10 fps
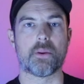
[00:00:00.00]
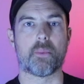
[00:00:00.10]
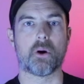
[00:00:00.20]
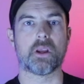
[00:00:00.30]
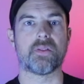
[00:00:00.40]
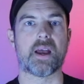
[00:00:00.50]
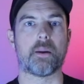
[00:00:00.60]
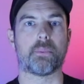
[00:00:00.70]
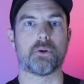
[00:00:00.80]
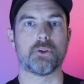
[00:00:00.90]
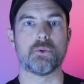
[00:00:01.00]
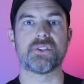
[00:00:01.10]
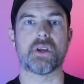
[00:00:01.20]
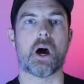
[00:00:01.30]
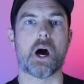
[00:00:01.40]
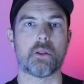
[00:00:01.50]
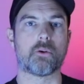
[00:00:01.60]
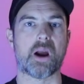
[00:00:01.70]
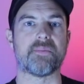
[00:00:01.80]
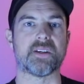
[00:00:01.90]
the market that produce
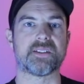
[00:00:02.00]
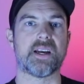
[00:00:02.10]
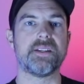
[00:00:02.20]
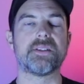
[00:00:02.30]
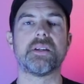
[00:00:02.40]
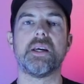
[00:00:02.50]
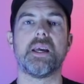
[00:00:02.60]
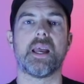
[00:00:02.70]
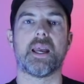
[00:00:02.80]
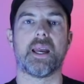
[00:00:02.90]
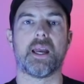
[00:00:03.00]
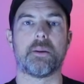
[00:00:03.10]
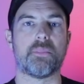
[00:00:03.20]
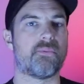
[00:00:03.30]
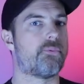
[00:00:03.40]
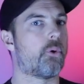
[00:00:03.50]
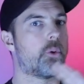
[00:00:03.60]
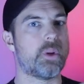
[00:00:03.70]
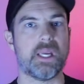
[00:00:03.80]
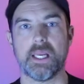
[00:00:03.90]
holographic sights. And
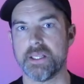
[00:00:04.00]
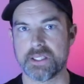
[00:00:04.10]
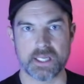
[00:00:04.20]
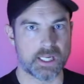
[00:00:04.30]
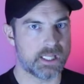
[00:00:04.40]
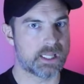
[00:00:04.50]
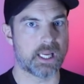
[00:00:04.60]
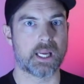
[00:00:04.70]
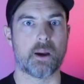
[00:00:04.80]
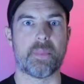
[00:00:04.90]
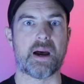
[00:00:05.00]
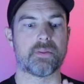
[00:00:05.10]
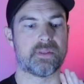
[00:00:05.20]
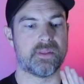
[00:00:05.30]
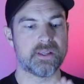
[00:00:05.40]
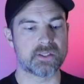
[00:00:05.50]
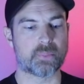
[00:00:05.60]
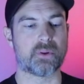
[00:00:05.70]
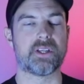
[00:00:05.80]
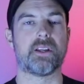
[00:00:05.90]
before we get into anything about this
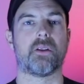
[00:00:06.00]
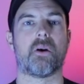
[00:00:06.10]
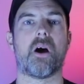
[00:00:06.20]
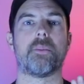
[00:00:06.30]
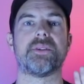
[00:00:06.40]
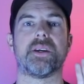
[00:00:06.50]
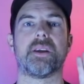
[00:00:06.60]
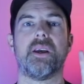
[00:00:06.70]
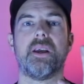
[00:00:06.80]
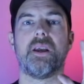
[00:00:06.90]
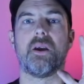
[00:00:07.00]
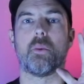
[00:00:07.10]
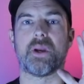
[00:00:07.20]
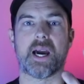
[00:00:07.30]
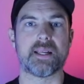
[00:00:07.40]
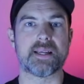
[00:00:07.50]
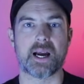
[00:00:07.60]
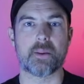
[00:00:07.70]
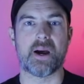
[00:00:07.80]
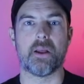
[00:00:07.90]
particular optic, we got to
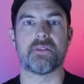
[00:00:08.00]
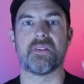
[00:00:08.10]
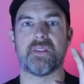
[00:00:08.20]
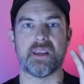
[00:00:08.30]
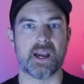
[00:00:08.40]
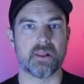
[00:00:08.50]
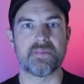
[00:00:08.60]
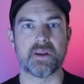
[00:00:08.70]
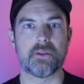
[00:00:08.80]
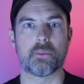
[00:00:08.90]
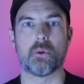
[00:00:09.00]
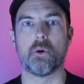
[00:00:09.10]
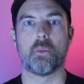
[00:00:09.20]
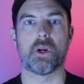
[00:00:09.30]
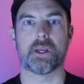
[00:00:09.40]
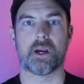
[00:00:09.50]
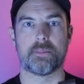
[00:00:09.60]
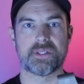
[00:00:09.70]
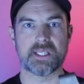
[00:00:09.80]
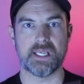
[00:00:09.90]
talk about the elephant in the room when it
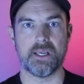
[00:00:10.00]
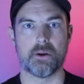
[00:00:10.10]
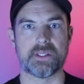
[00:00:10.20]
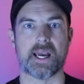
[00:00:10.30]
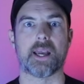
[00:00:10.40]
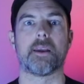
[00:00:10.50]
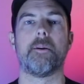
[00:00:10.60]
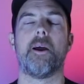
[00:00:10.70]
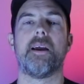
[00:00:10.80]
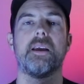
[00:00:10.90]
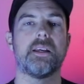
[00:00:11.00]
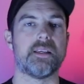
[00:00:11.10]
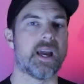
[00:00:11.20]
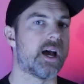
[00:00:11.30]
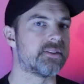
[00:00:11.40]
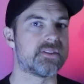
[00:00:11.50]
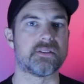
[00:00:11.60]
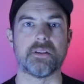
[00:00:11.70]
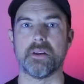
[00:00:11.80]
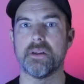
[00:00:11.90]
comes to EOTech.
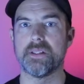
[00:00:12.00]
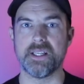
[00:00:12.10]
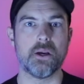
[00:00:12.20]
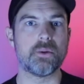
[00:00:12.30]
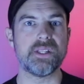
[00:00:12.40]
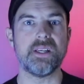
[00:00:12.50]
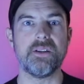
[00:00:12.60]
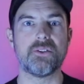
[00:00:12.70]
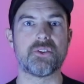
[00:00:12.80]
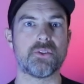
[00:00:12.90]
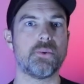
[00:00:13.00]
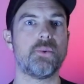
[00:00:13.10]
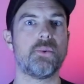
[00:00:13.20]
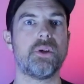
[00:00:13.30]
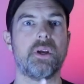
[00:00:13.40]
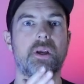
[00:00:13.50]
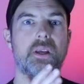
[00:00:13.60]
Yes, the DoD sued